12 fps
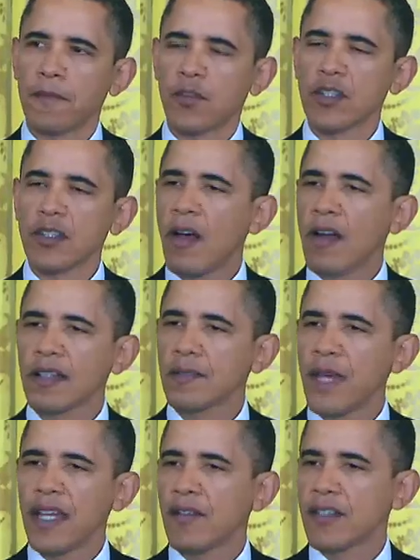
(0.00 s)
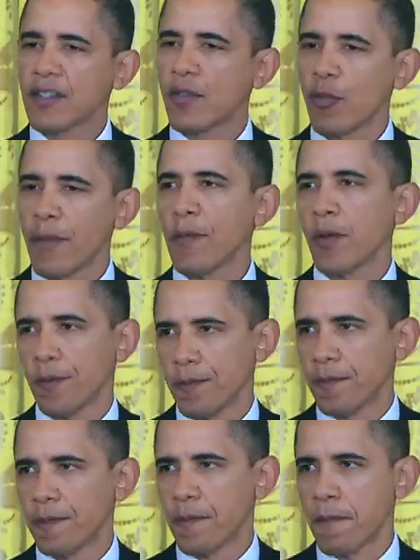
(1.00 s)
for as long as many of us can remember.
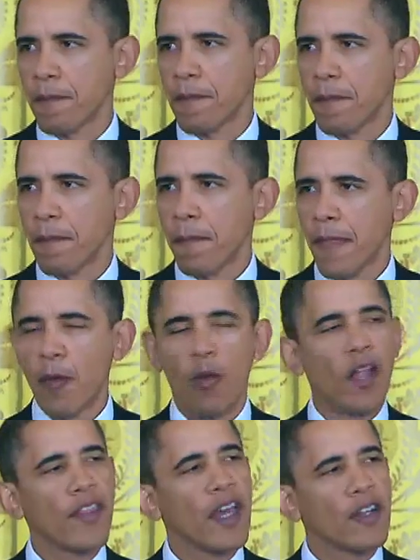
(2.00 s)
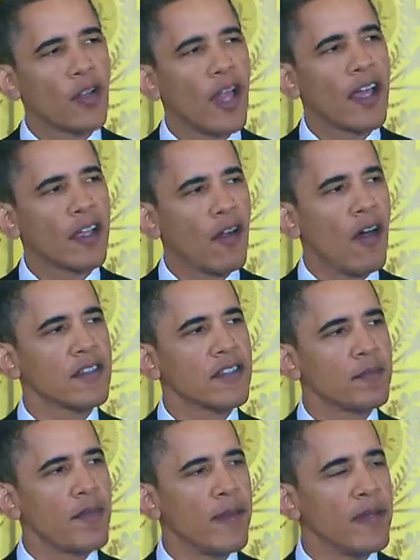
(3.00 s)
And while the underlying
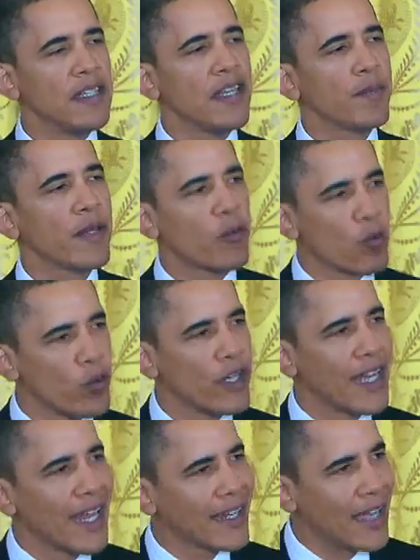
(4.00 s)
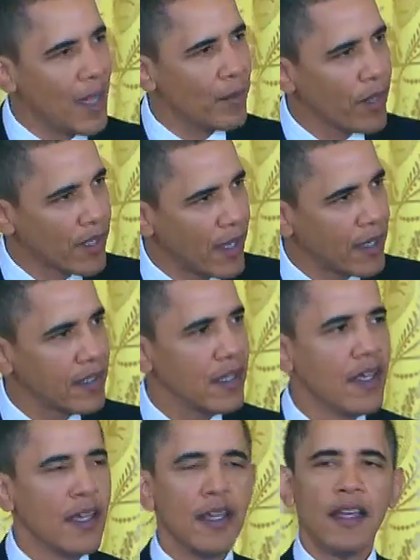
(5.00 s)
causes may be deeply rooted and complicated,
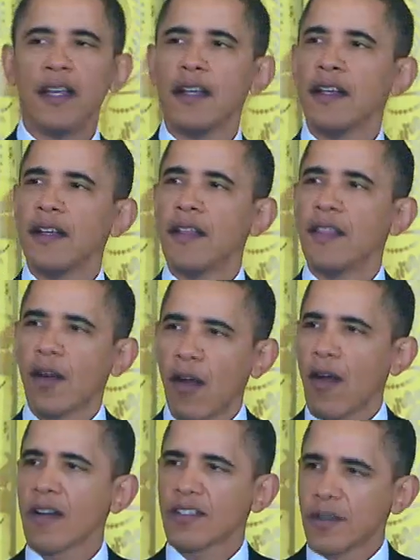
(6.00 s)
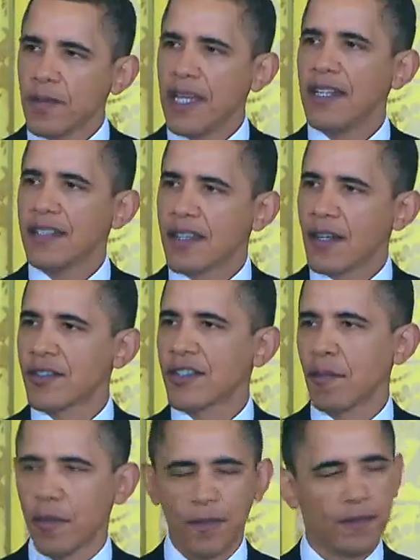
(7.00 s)
there are some needs that are
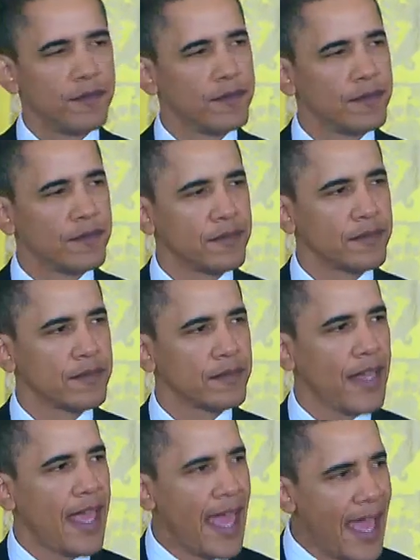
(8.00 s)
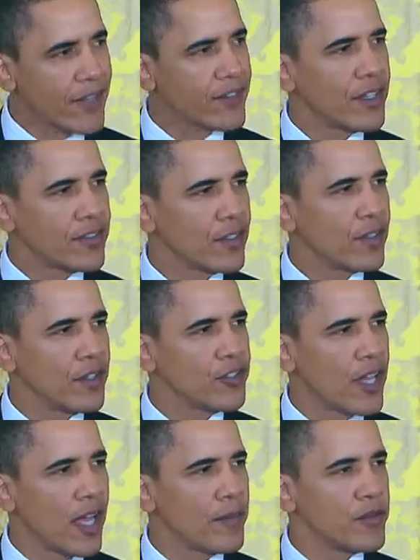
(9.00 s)
simple. Access to good
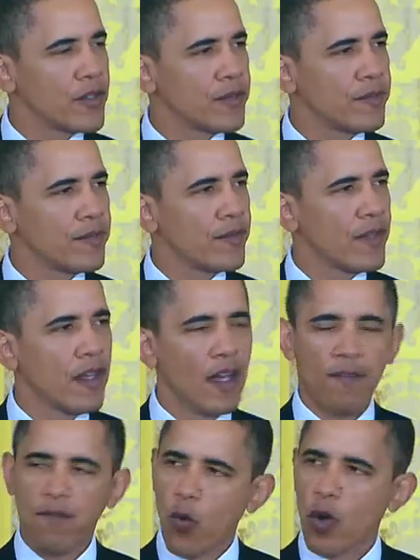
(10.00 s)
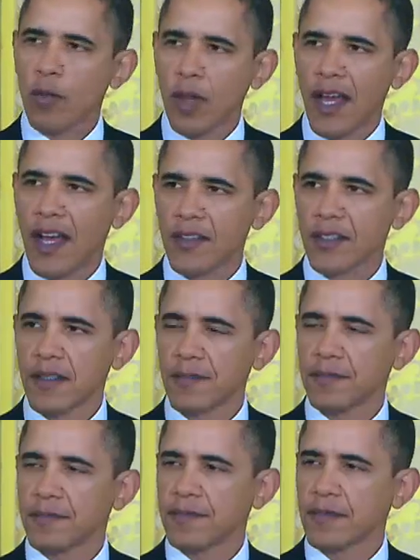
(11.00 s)
jobs, affordable housing,
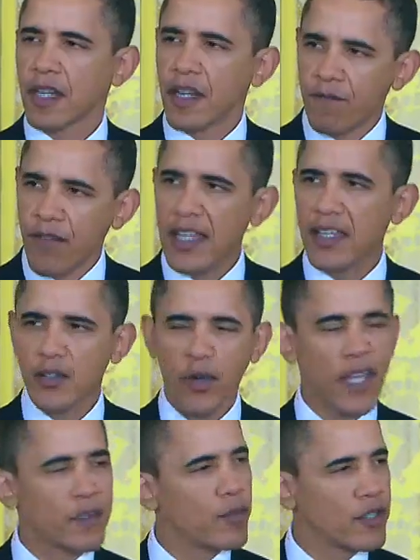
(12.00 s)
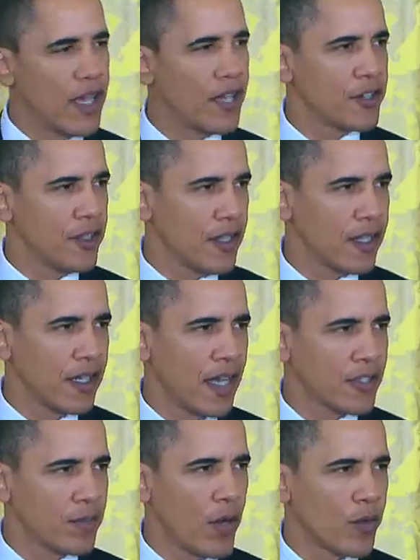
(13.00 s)
convenient transportation that
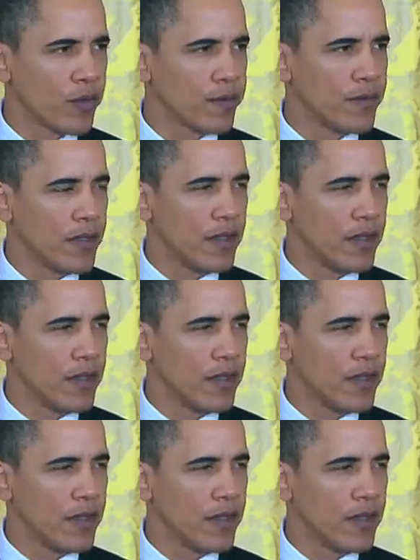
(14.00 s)
connects both,